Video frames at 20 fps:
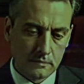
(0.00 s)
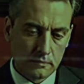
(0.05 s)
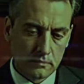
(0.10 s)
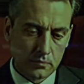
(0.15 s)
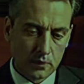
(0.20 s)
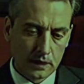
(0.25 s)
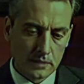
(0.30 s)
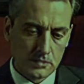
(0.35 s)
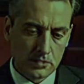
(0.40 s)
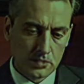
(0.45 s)

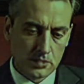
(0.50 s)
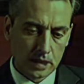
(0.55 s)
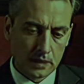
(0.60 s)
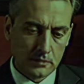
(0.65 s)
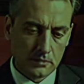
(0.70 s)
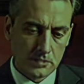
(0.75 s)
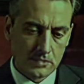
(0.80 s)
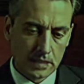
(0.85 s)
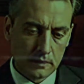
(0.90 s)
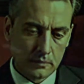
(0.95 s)

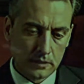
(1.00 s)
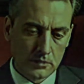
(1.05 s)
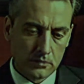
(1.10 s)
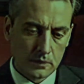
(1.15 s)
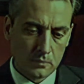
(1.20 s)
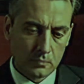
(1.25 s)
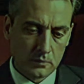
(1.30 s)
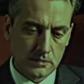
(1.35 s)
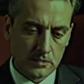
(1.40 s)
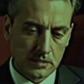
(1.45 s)
Christchurch
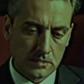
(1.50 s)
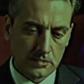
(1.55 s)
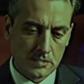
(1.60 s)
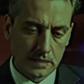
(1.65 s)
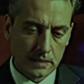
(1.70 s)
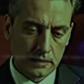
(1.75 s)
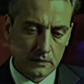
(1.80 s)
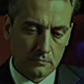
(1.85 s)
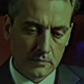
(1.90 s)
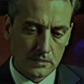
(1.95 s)
Cemetery was the
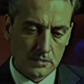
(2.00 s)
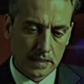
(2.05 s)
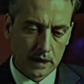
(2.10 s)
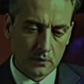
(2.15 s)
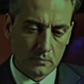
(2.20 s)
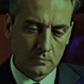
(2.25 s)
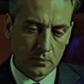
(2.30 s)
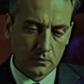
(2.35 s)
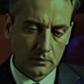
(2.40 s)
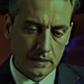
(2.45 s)
scene of a
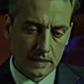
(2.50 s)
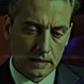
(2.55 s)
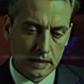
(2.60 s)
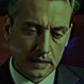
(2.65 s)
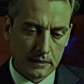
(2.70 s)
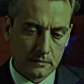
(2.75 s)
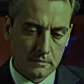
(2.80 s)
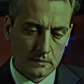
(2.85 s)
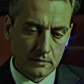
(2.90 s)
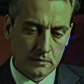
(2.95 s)
terrible
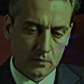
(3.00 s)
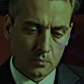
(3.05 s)
killing,